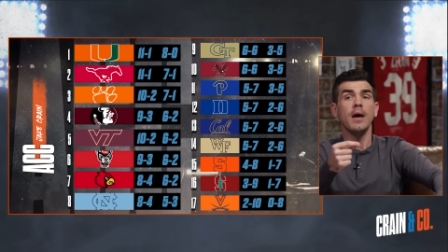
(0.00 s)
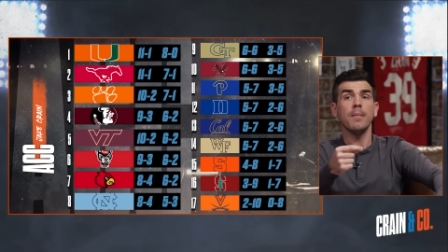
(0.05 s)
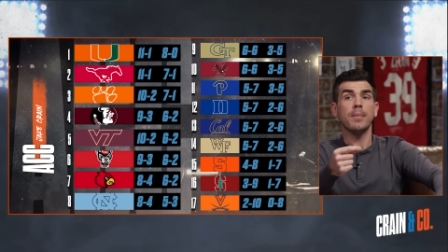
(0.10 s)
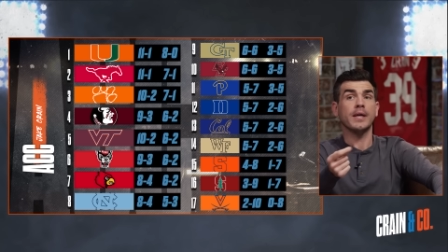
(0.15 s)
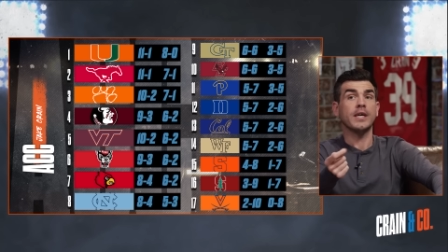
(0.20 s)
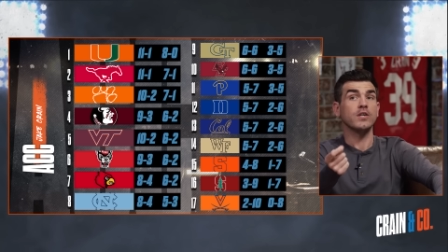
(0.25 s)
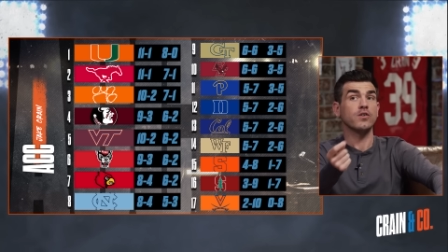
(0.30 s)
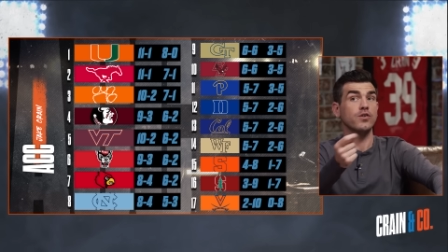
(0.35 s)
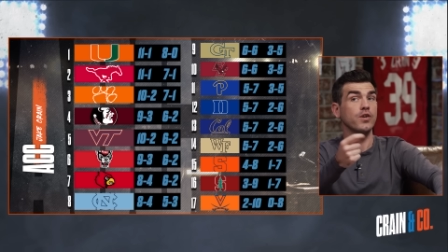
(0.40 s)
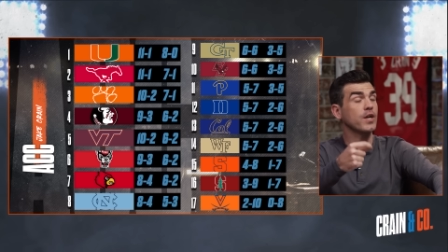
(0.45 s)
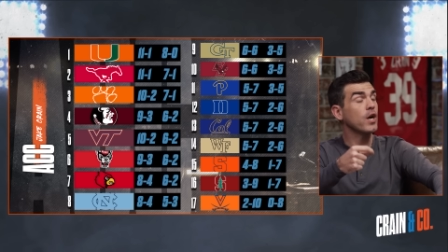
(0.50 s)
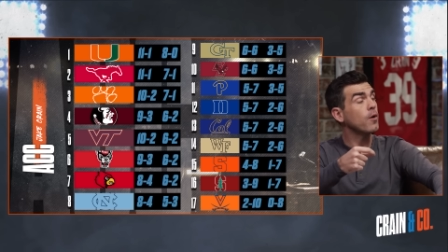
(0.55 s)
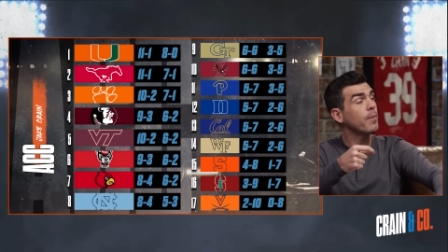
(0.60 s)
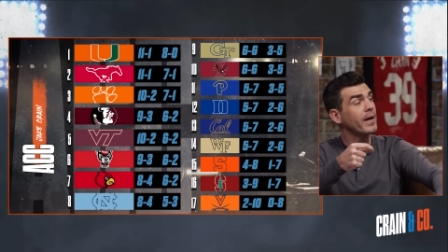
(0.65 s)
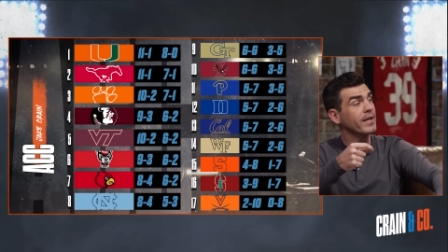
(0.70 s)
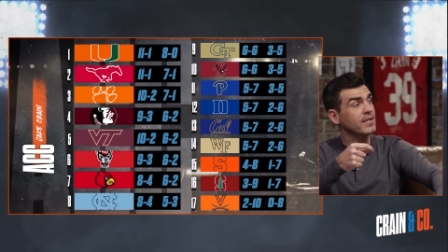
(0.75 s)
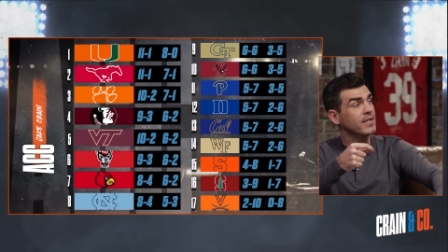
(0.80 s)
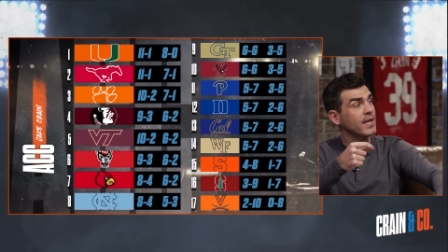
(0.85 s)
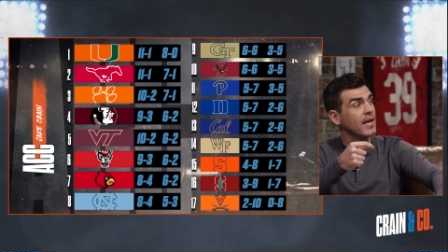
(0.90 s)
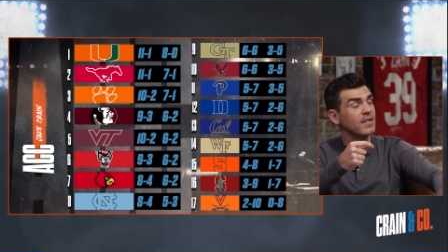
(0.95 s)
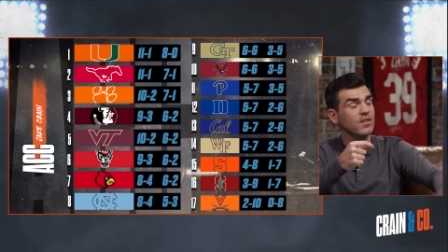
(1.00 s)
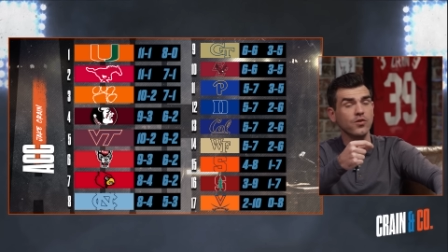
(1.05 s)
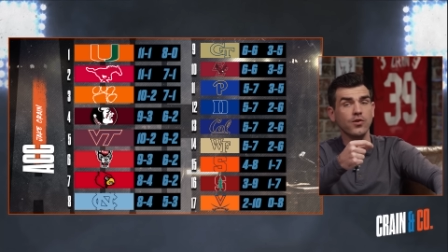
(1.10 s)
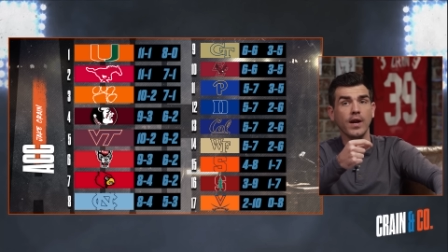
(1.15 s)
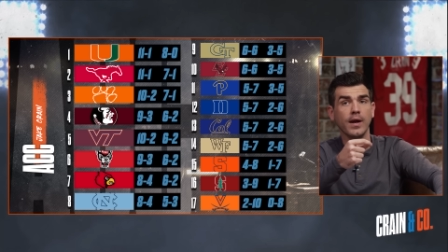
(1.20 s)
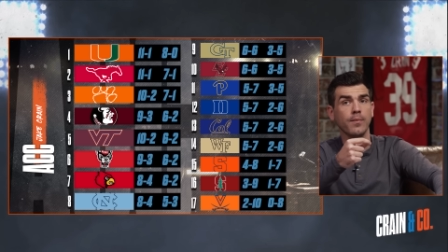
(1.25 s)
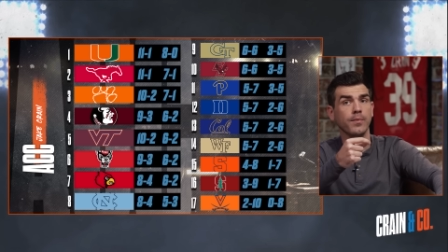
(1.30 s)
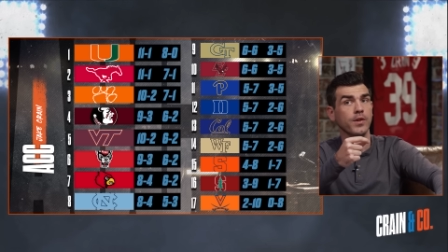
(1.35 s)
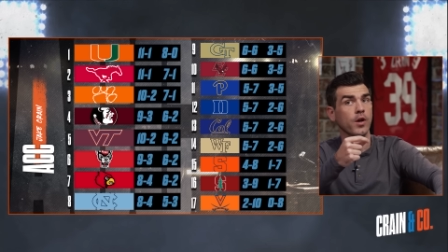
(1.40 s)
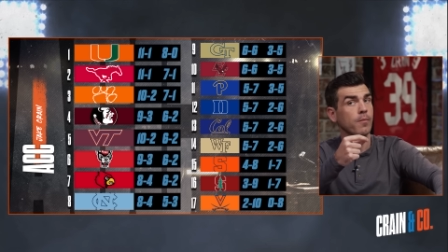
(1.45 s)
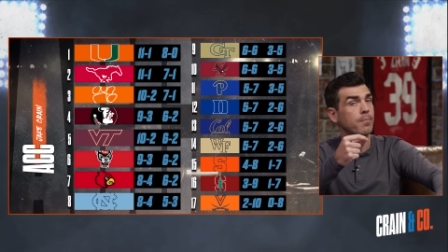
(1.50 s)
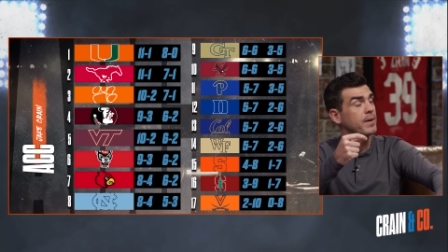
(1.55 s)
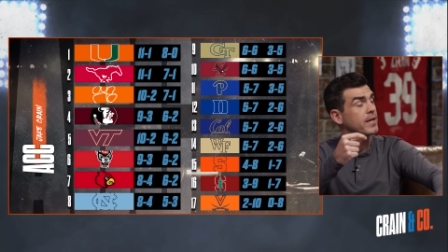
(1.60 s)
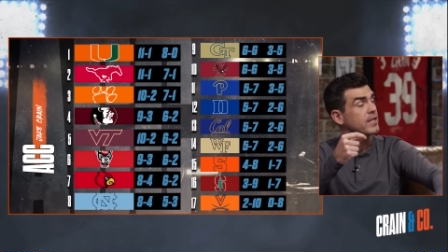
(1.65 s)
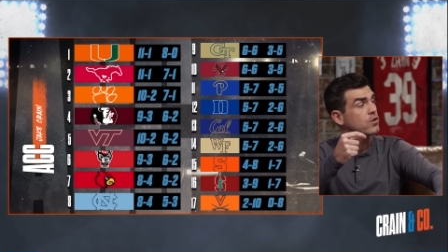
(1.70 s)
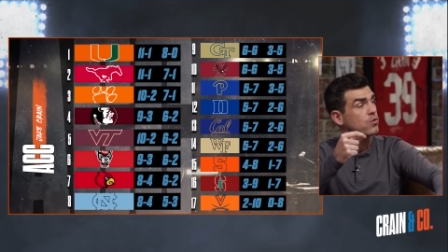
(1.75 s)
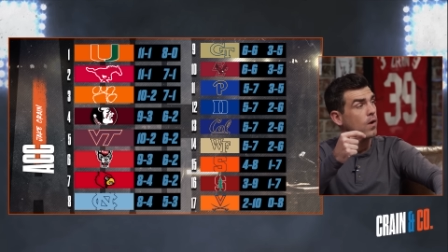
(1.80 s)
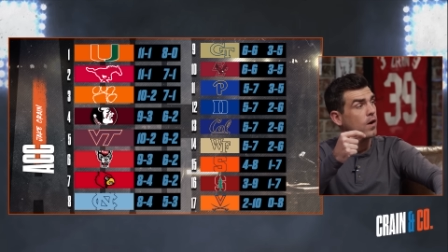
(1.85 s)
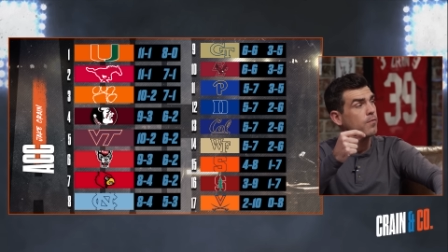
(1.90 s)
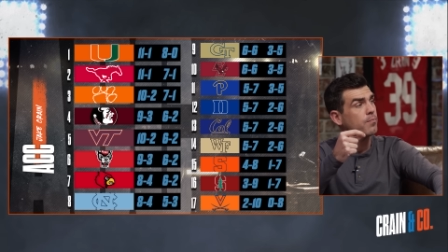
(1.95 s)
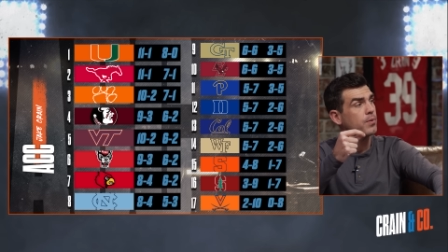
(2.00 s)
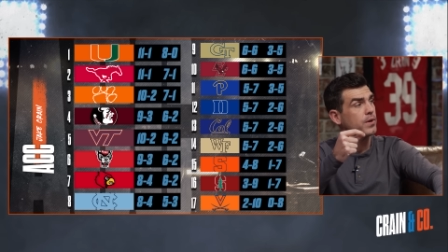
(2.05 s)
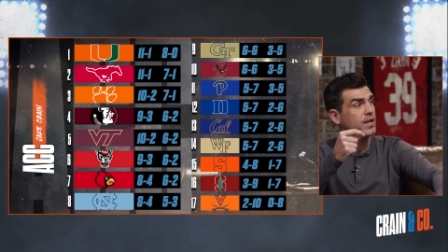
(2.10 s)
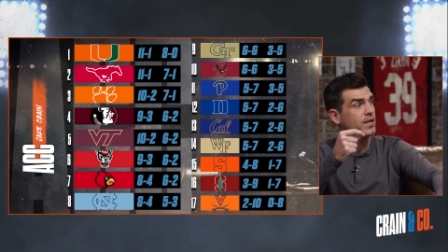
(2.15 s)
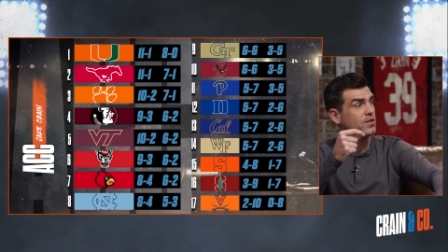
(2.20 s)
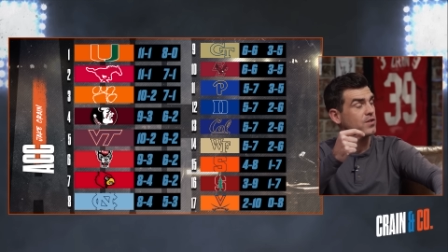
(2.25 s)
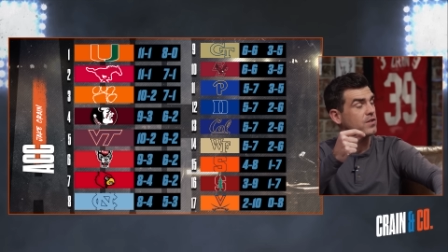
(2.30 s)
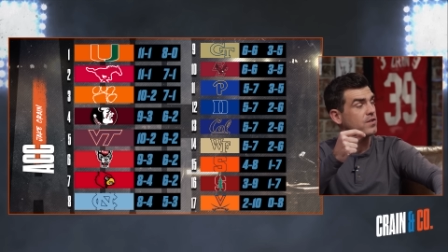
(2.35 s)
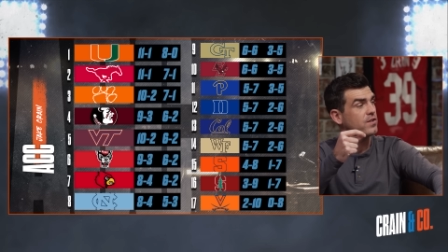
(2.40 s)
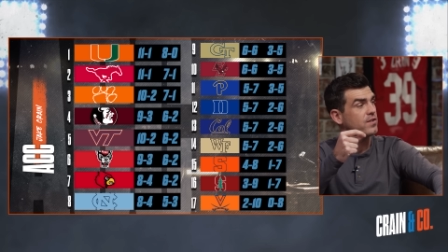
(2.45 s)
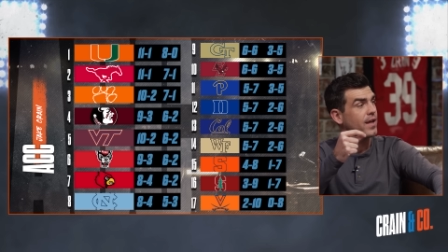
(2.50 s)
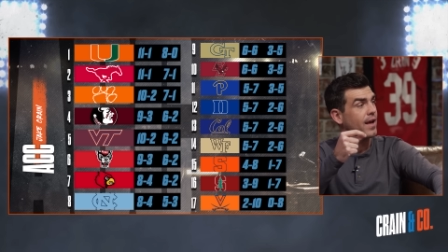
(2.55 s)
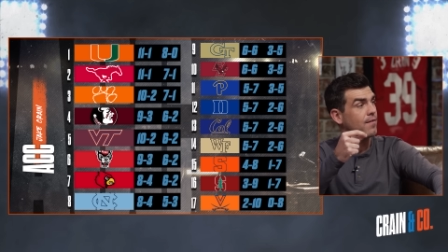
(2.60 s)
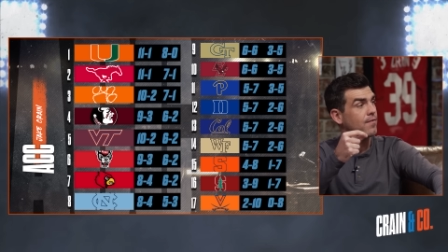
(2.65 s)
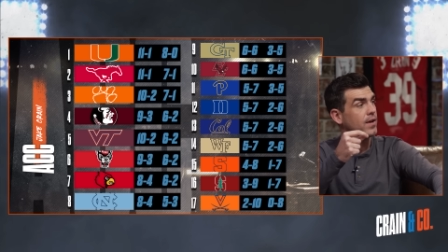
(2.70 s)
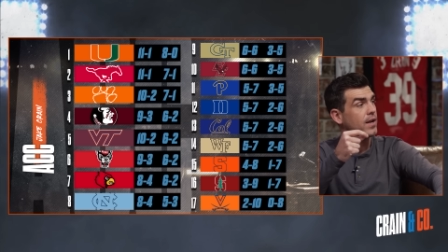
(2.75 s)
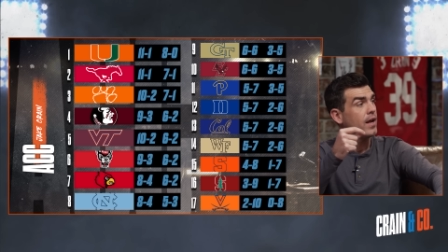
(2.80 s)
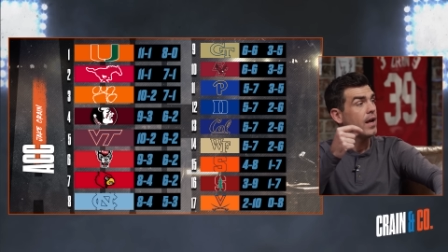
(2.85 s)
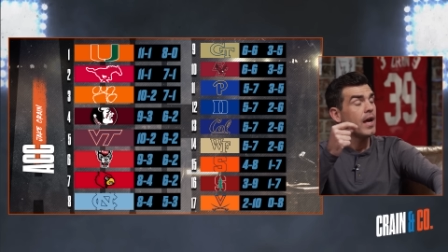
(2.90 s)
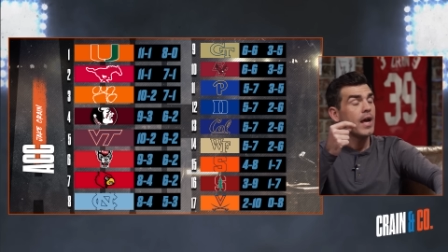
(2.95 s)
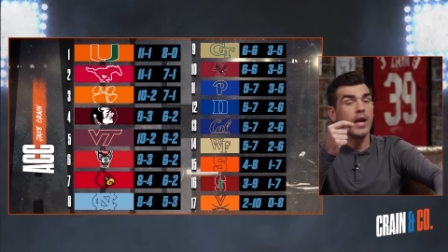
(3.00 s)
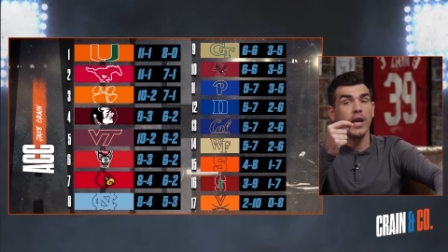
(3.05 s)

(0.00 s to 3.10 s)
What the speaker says: Because you go back to yesterday with our Big 12 predictions, David.